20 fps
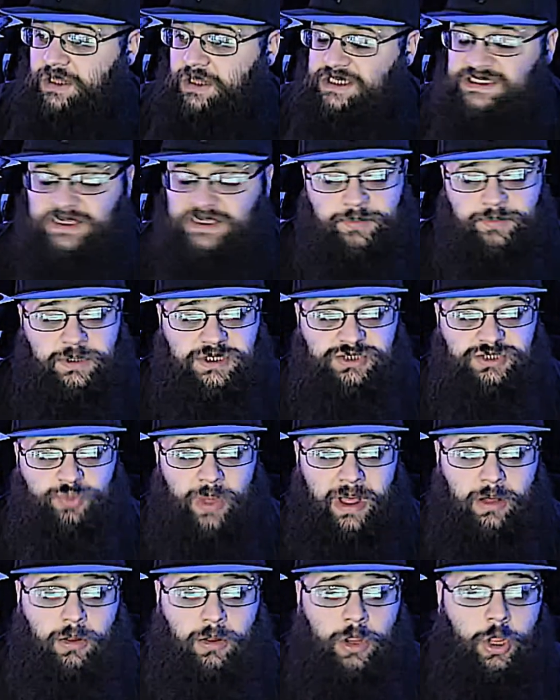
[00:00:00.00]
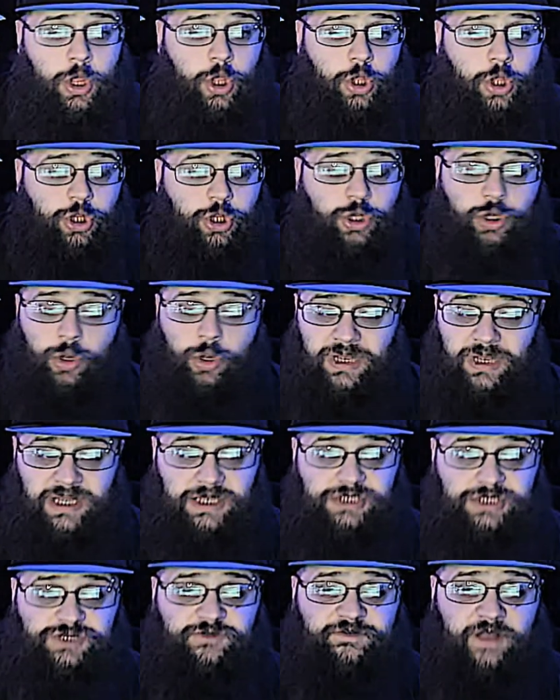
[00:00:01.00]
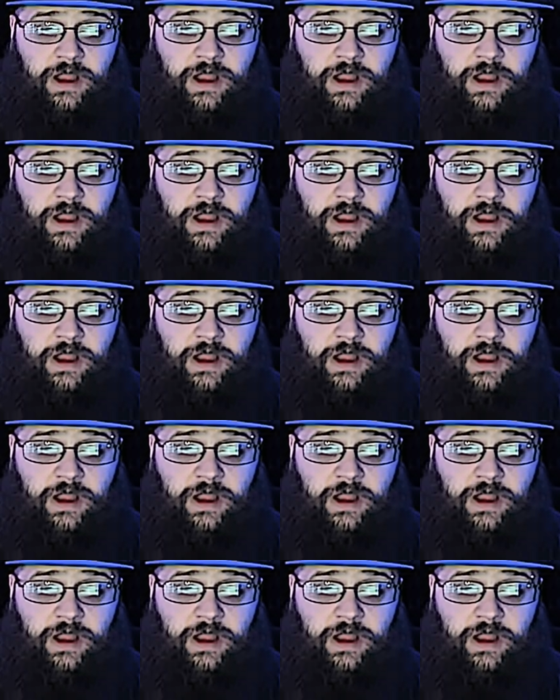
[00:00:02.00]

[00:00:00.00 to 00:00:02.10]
simple as well. You don't need to do very